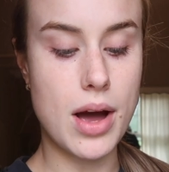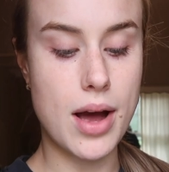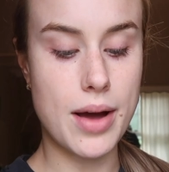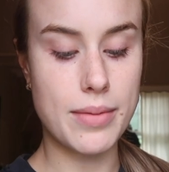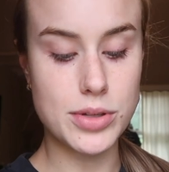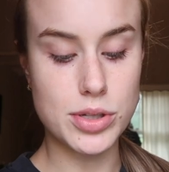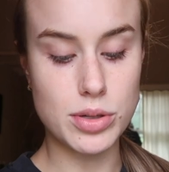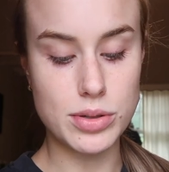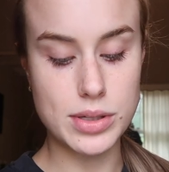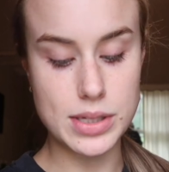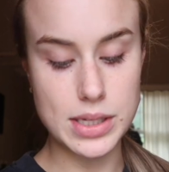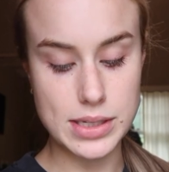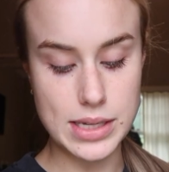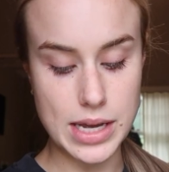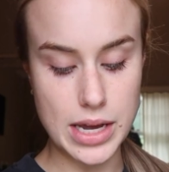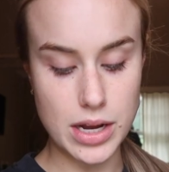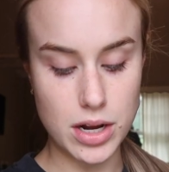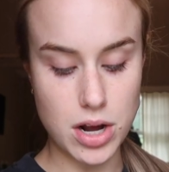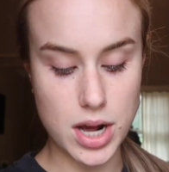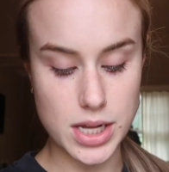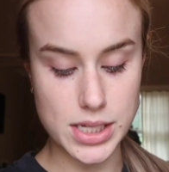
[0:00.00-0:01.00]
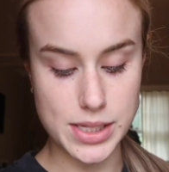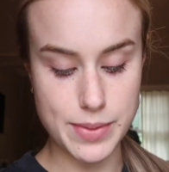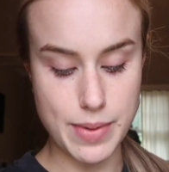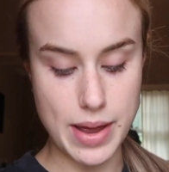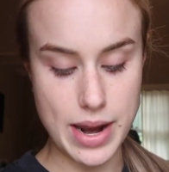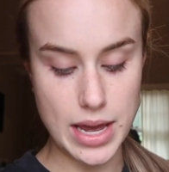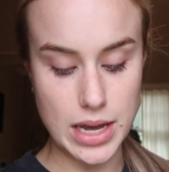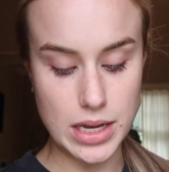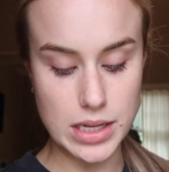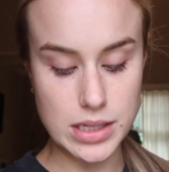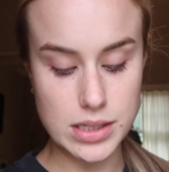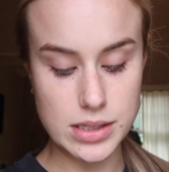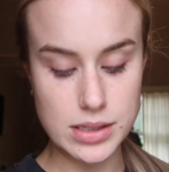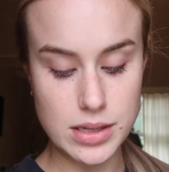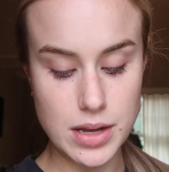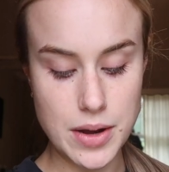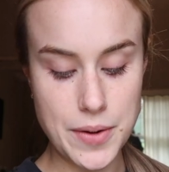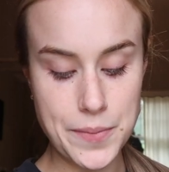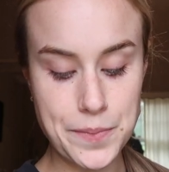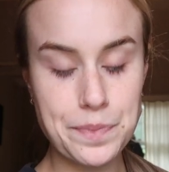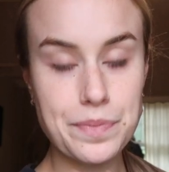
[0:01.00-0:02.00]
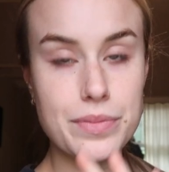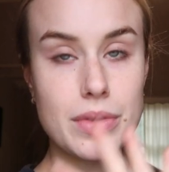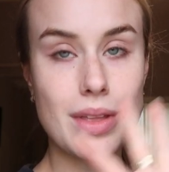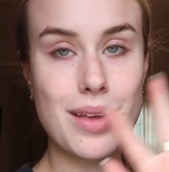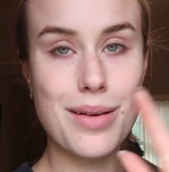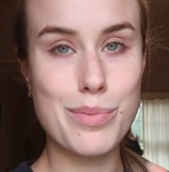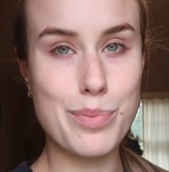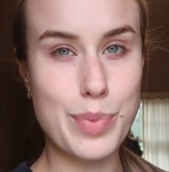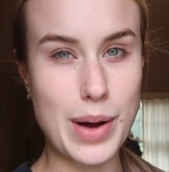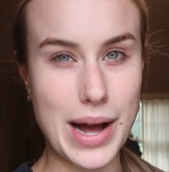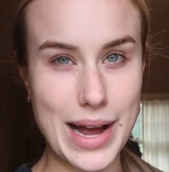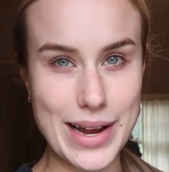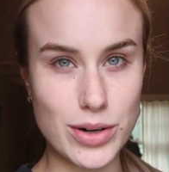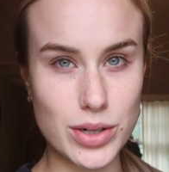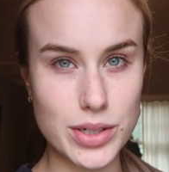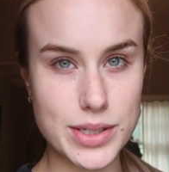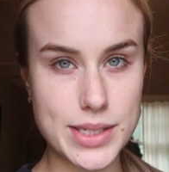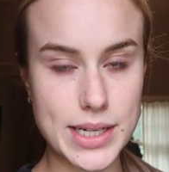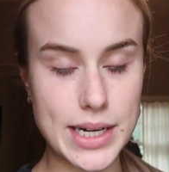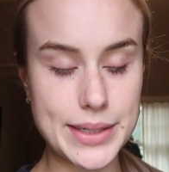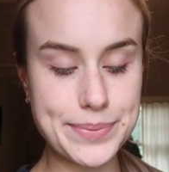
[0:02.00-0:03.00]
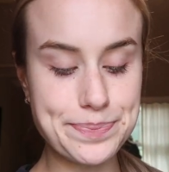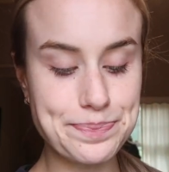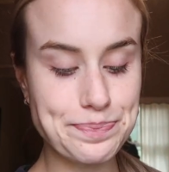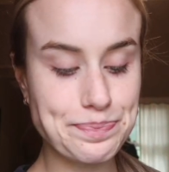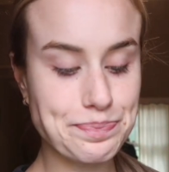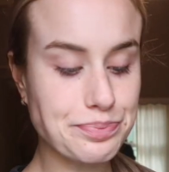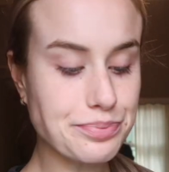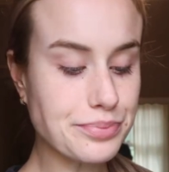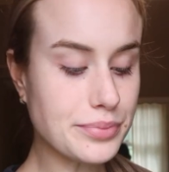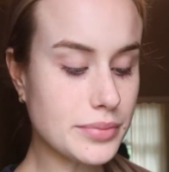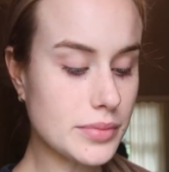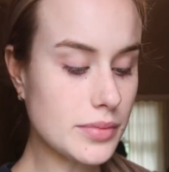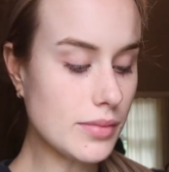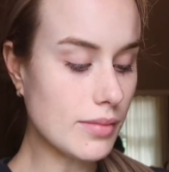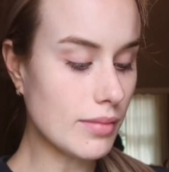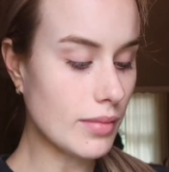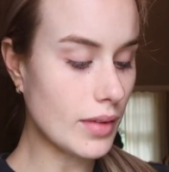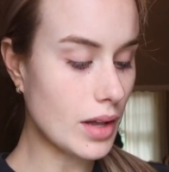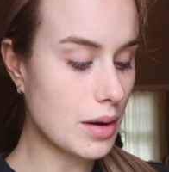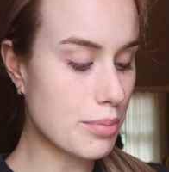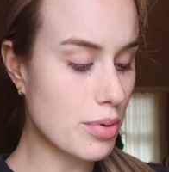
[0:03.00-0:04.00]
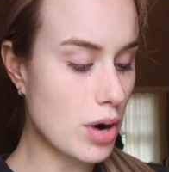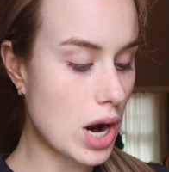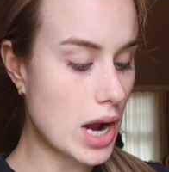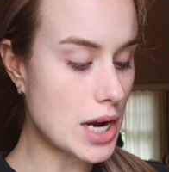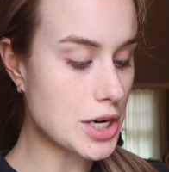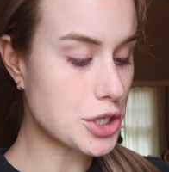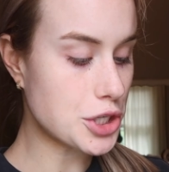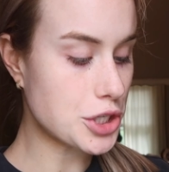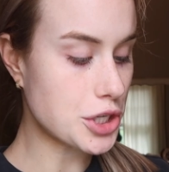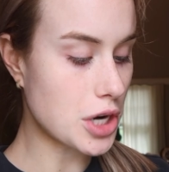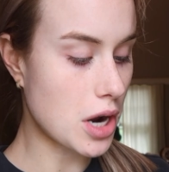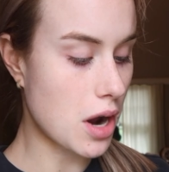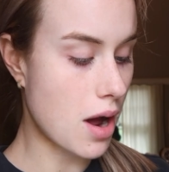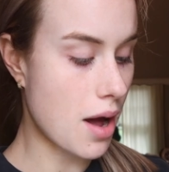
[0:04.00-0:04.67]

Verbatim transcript: Um, so it's this It Cosmetics by Ulta brush.